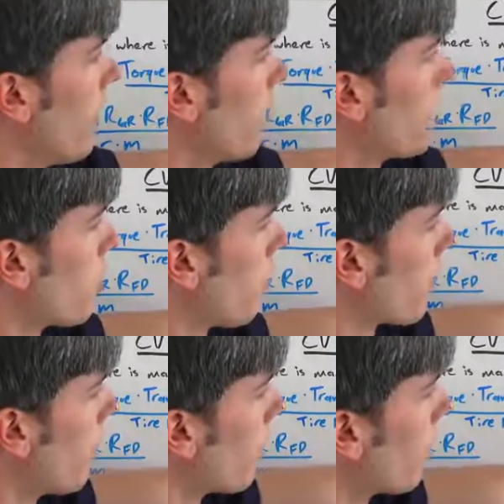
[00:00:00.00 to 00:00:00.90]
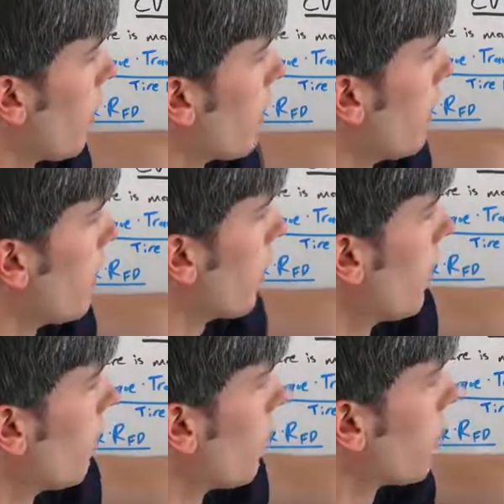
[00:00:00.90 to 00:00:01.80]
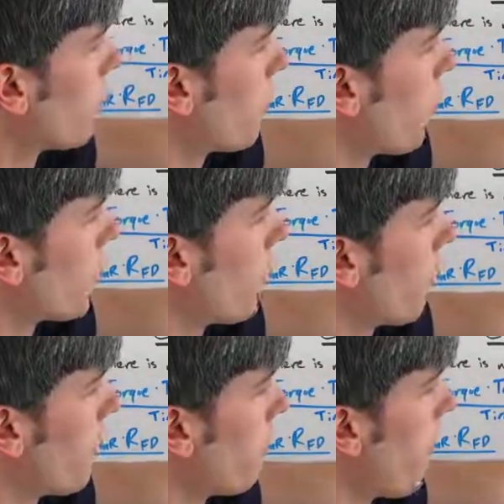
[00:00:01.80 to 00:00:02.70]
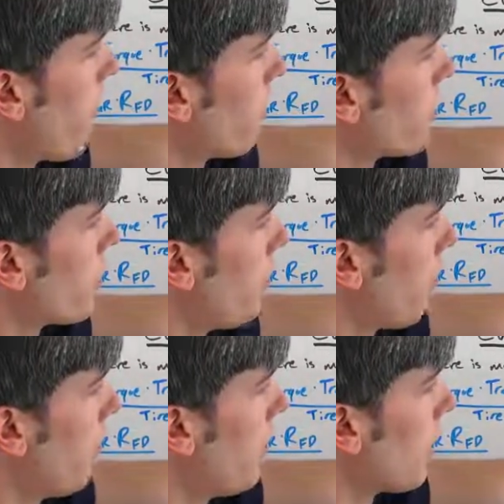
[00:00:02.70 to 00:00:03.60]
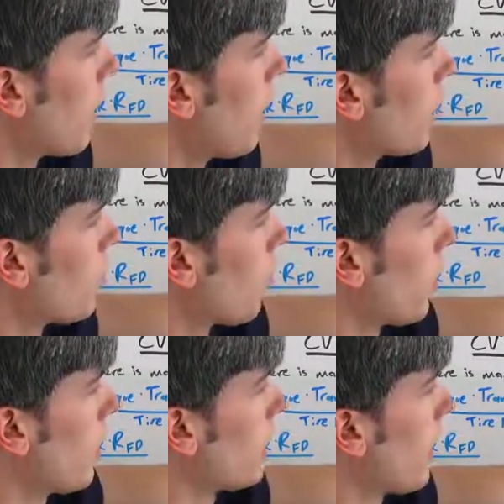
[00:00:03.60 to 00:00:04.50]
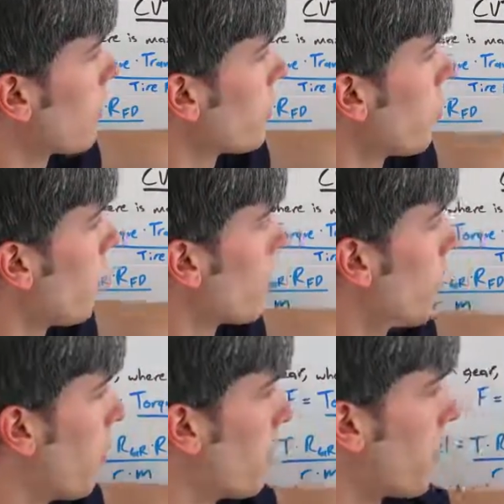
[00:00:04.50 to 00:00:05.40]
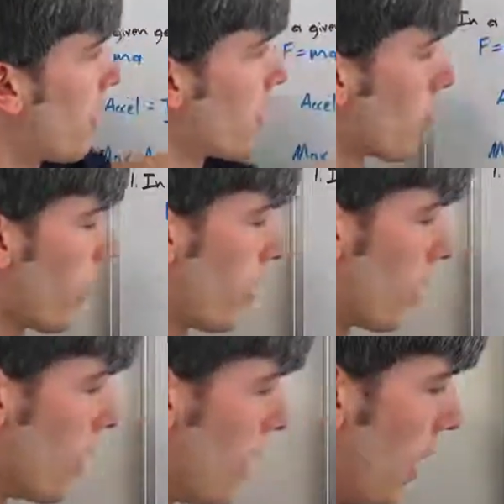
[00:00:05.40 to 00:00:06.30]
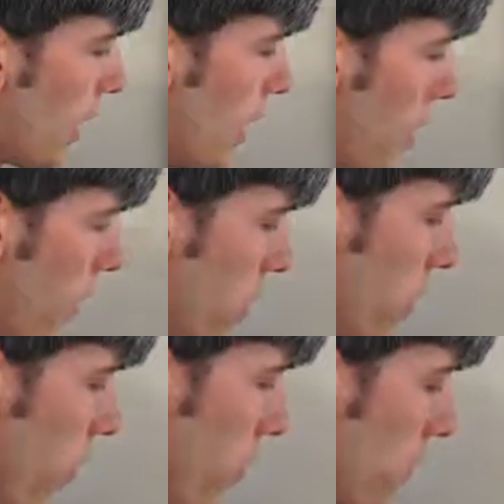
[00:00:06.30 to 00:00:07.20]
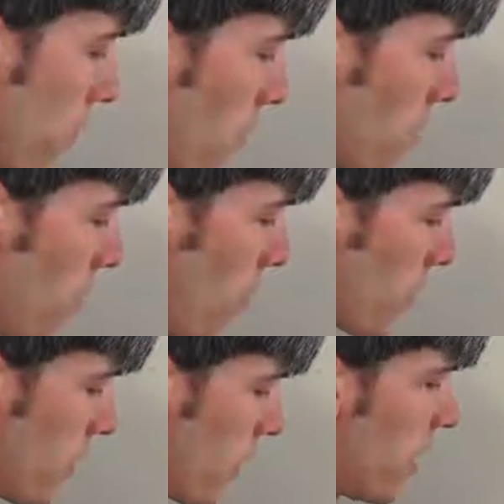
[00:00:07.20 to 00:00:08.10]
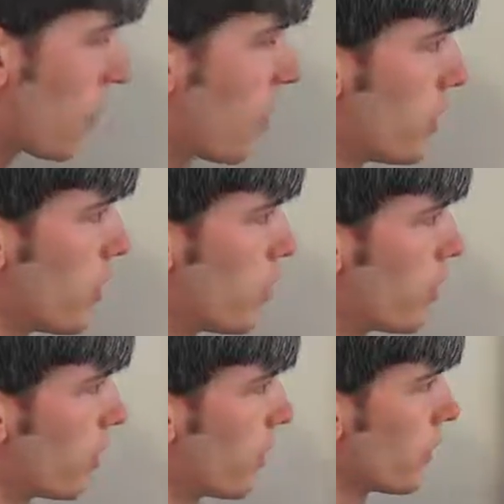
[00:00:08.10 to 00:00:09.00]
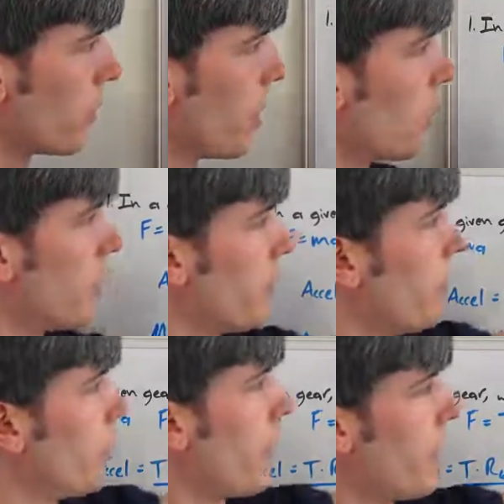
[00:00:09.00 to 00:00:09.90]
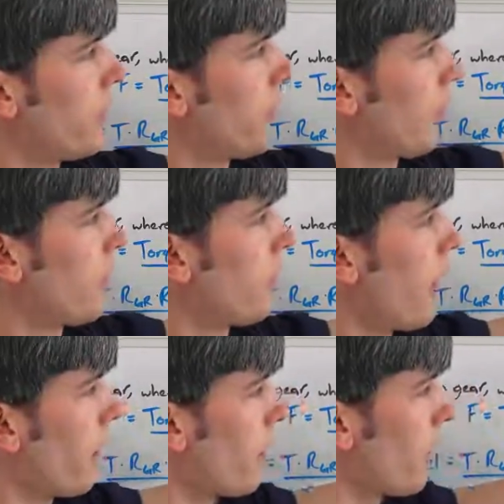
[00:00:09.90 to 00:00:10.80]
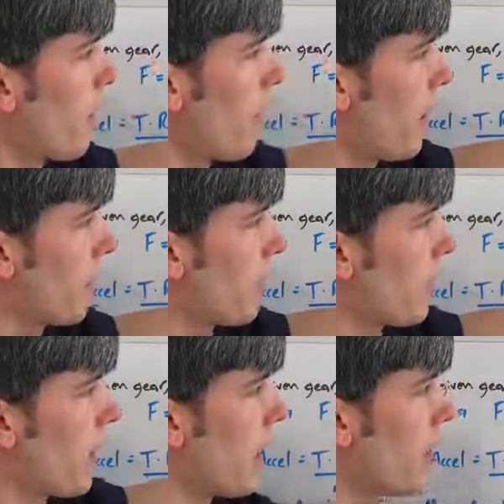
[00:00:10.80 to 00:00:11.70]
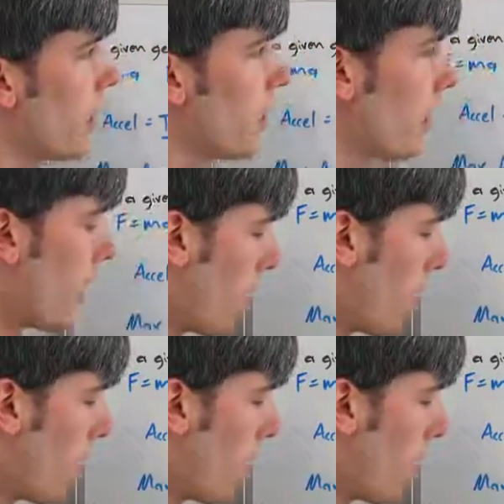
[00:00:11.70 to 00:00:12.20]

of torque right here versus 475, which is our peak. So we're at less torque, but we've got a greater gear ratio. So what's the gear ratio difference? Well, if you divide 6,500 by 4,800,